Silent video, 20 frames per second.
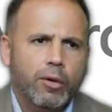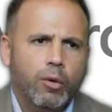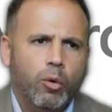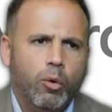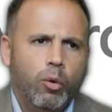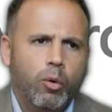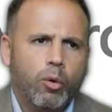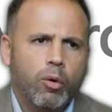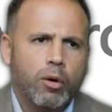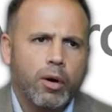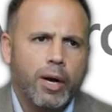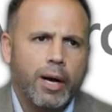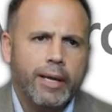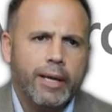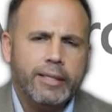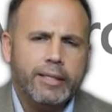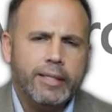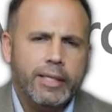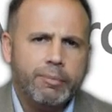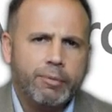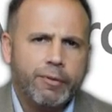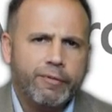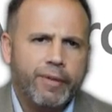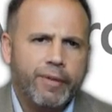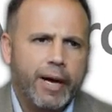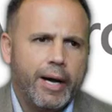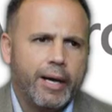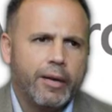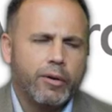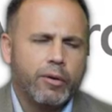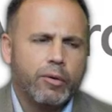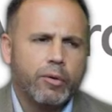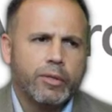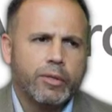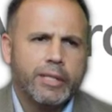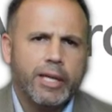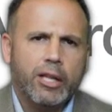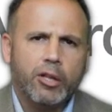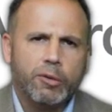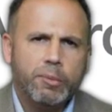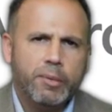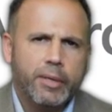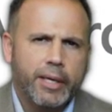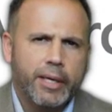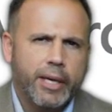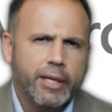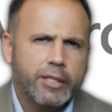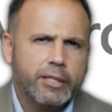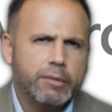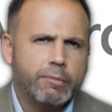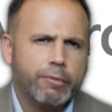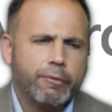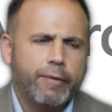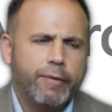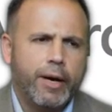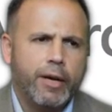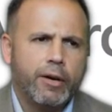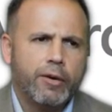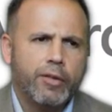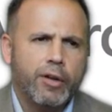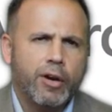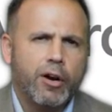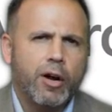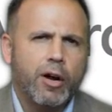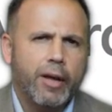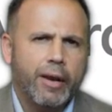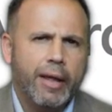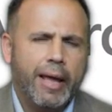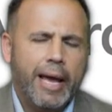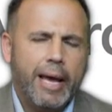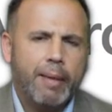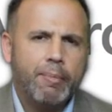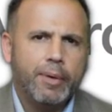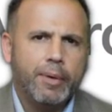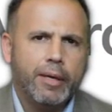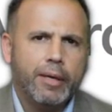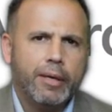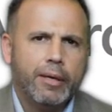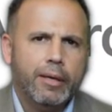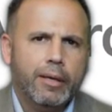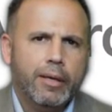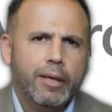or IT provider or telecommunications provider. They're unhappy.